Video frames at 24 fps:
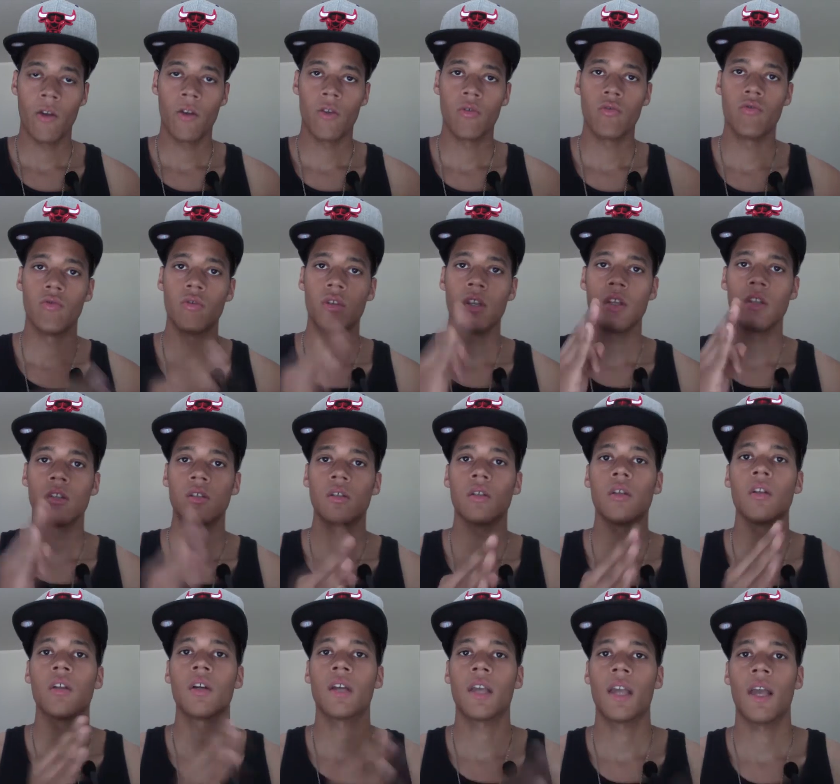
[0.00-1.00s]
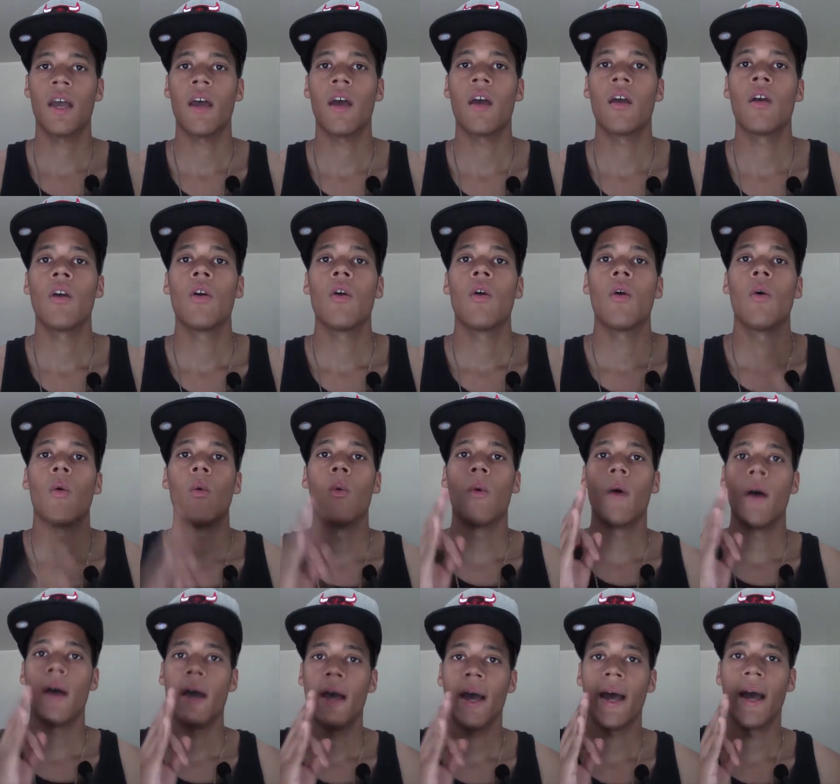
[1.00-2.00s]
You need to look at
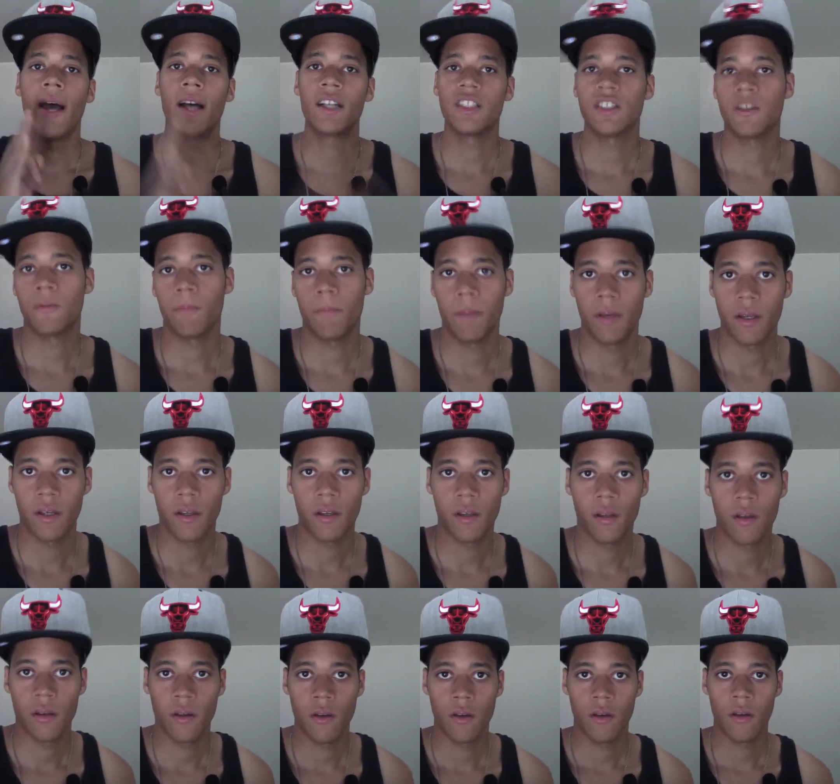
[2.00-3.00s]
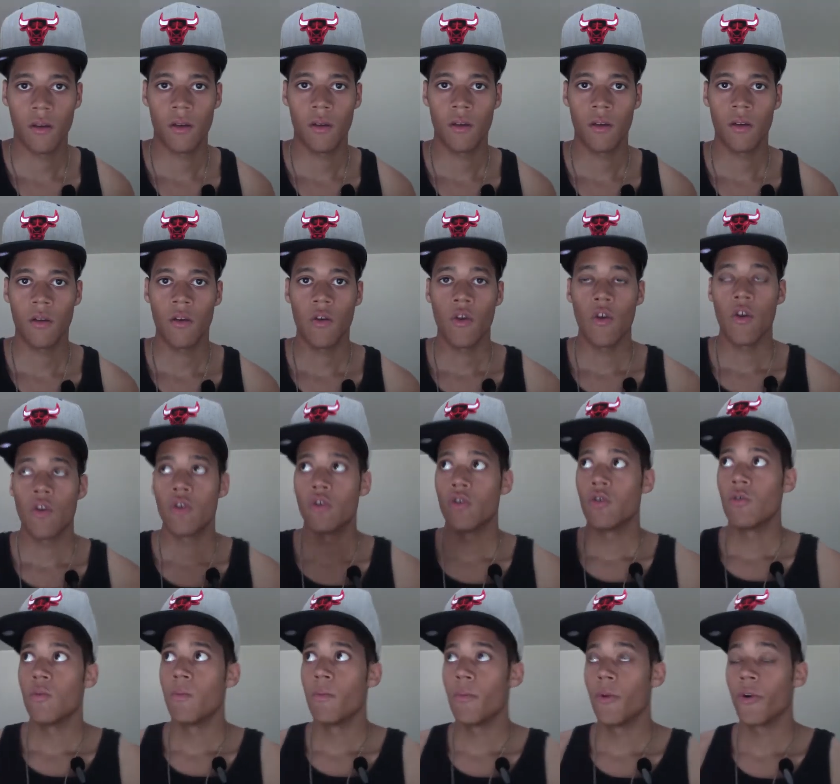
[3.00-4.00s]
what aspect
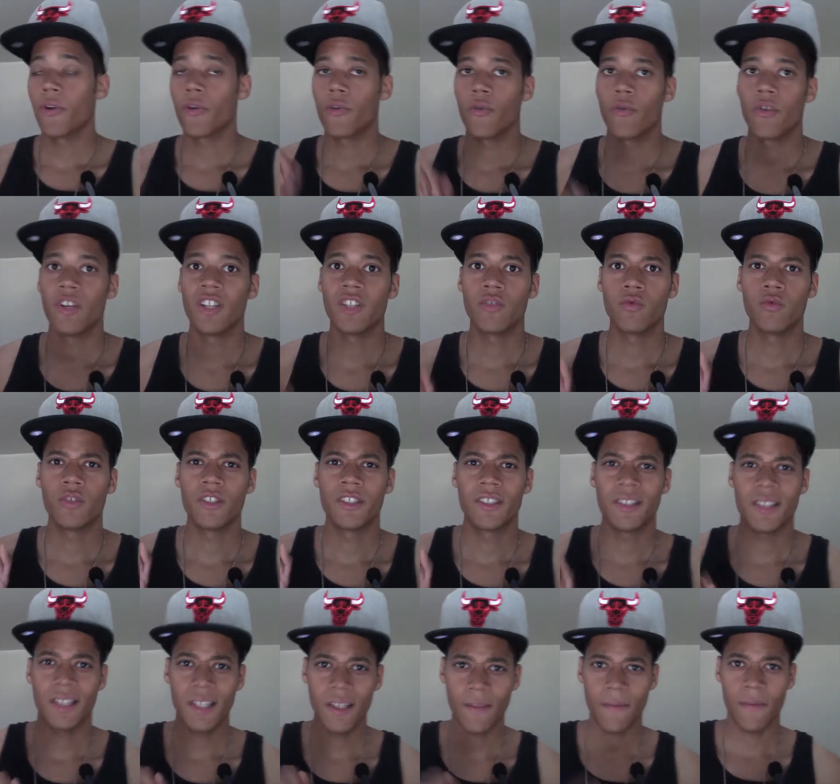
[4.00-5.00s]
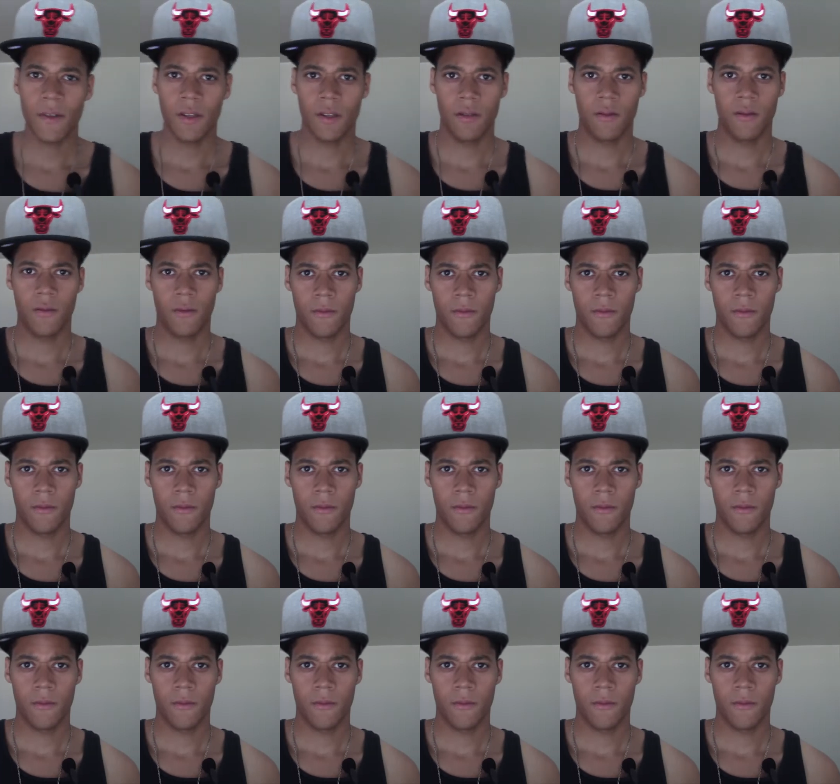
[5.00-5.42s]
Mercury is receiving,